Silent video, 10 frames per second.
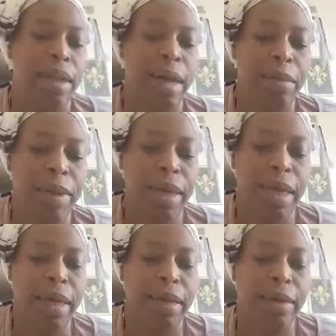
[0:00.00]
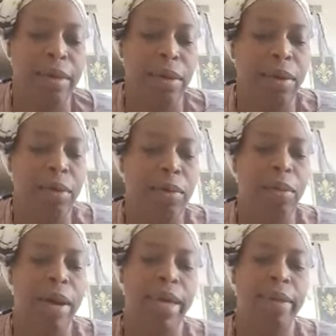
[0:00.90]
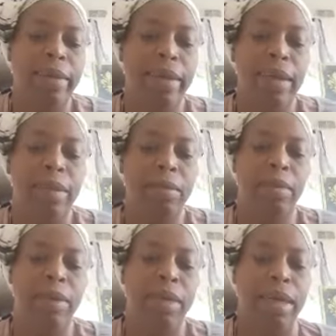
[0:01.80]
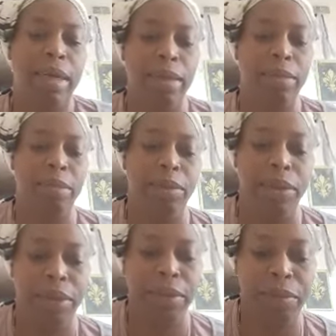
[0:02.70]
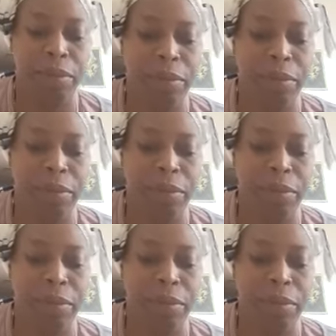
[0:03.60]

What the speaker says: topic is, why is it important to pray?